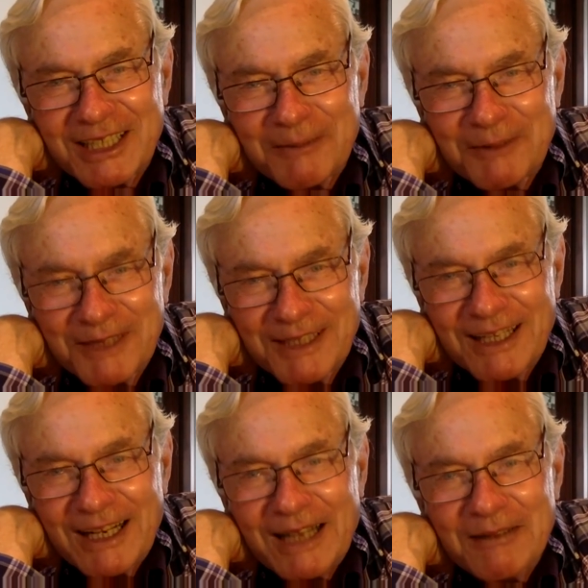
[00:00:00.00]
Stuff.
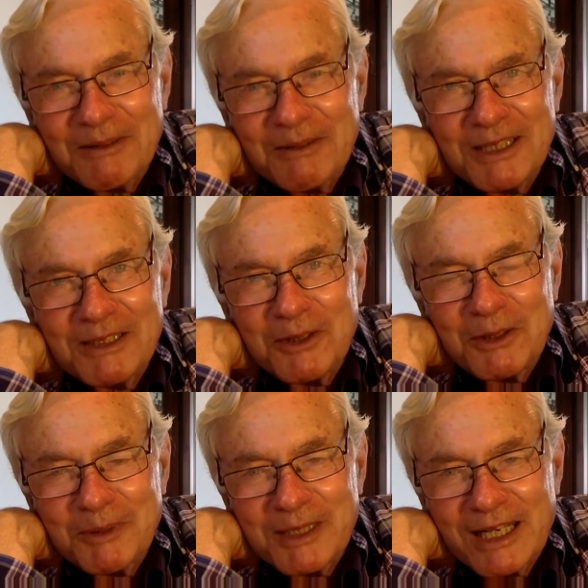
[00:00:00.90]
Yeah. I,
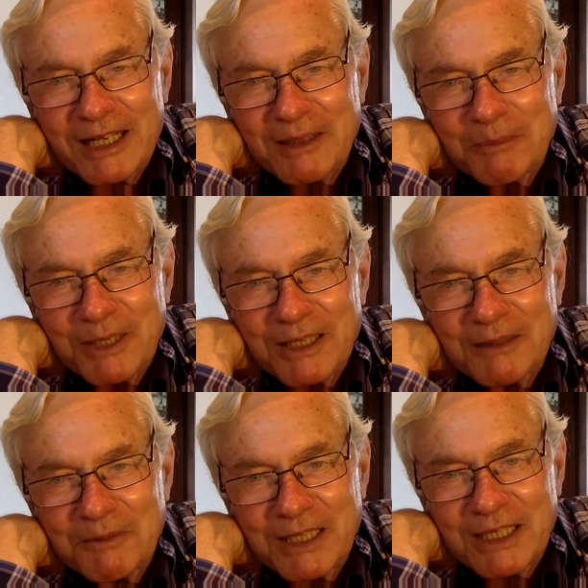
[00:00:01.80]
Norman and I are part
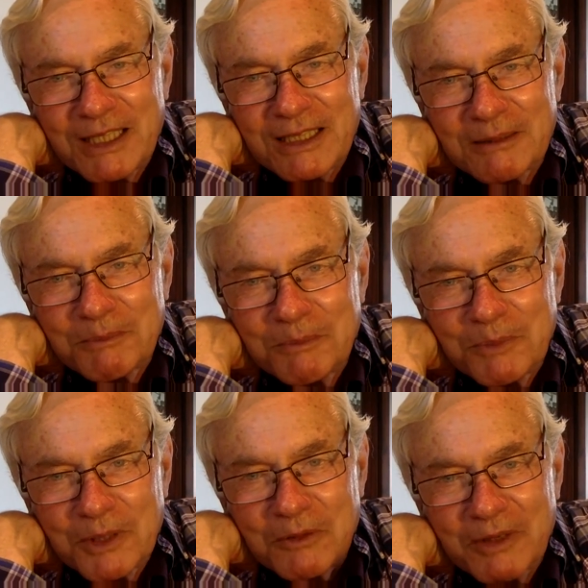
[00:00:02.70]
of running a
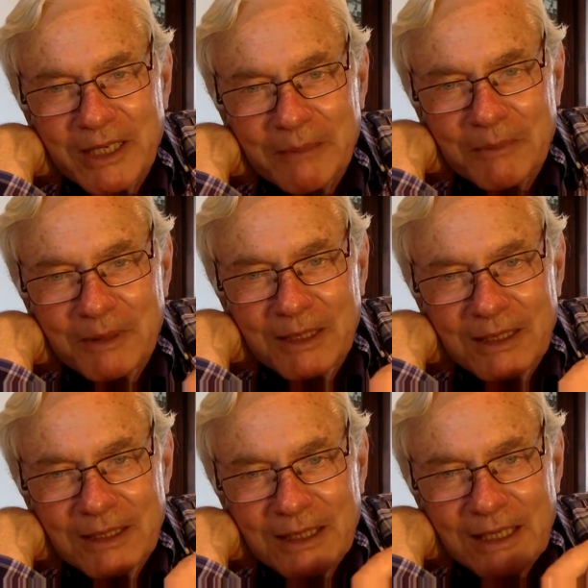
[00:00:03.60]
program
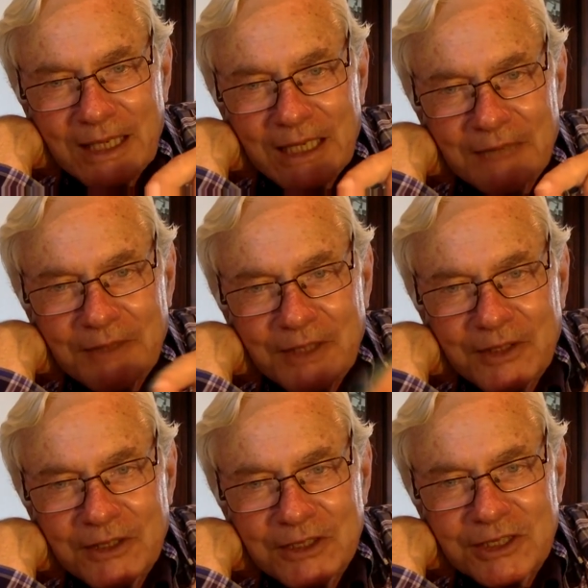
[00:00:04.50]
every
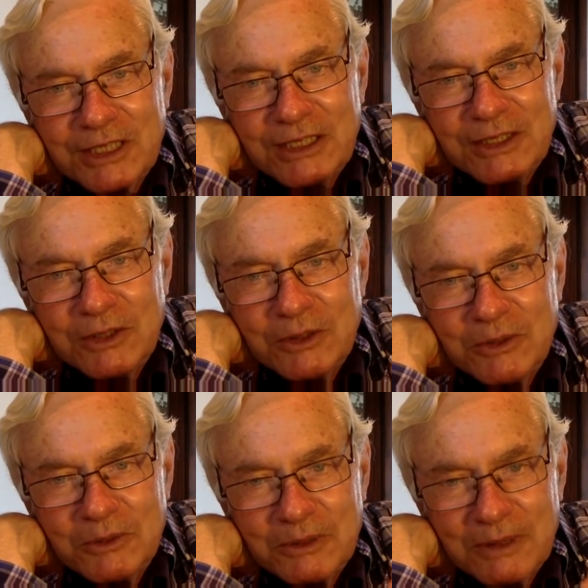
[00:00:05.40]
Thursday
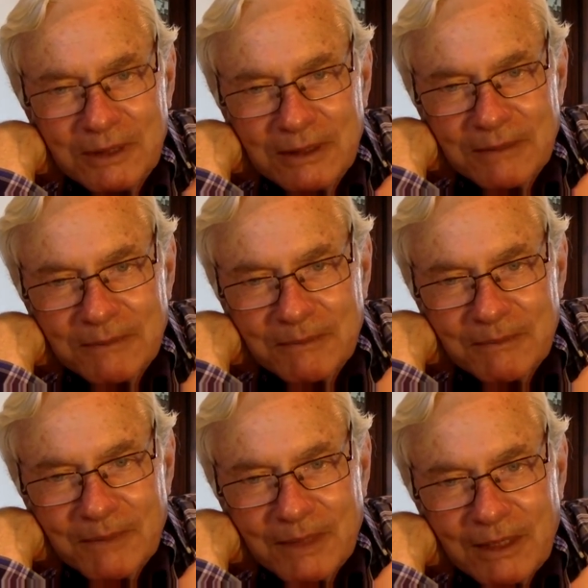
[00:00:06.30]
noon
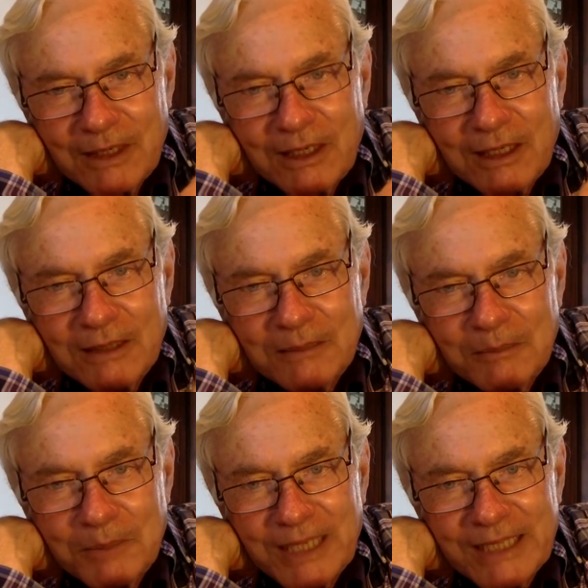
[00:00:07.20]
on
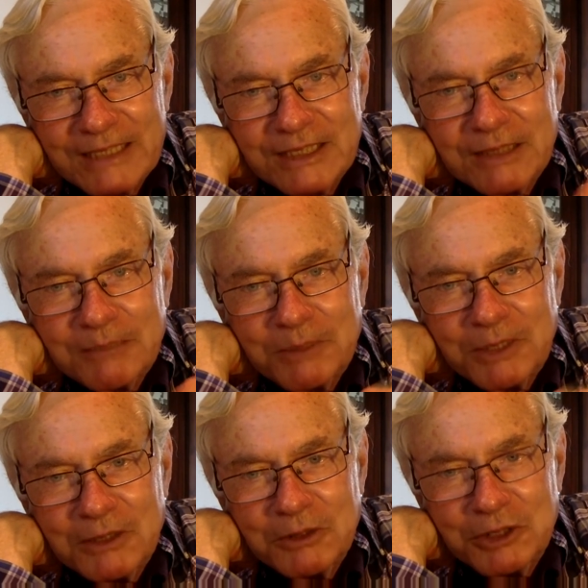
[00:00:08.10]
plastic
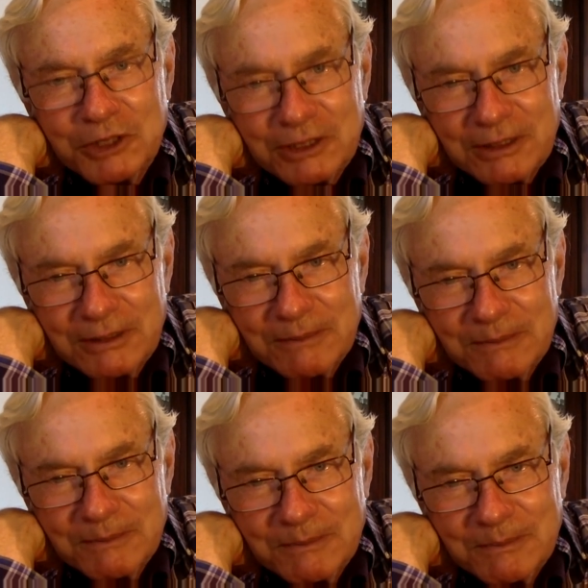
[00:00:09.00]
pollution.
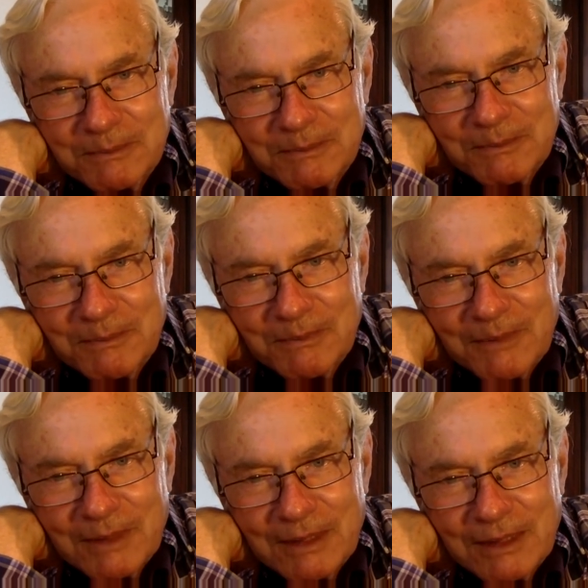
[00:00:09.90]

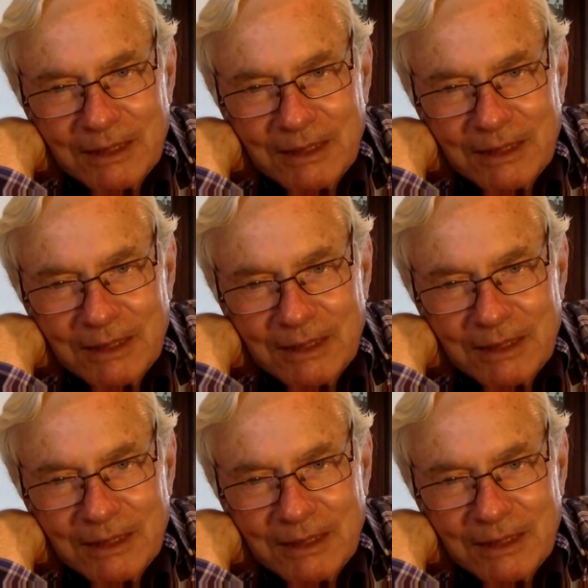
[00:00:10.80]
Mm.